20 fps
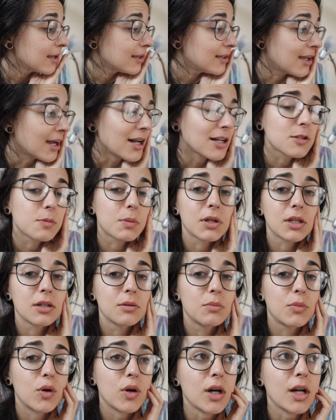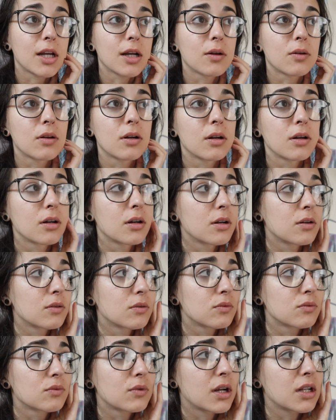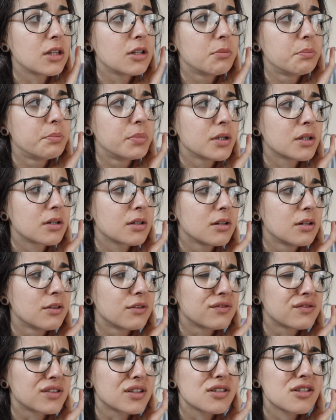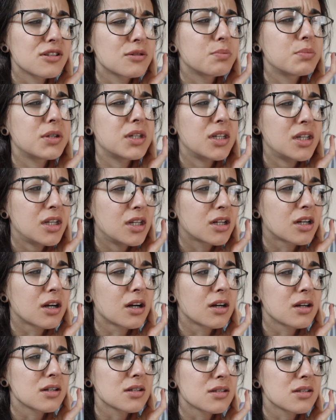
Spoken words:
Yeah, it's been a good morning. Read the book of First Peter,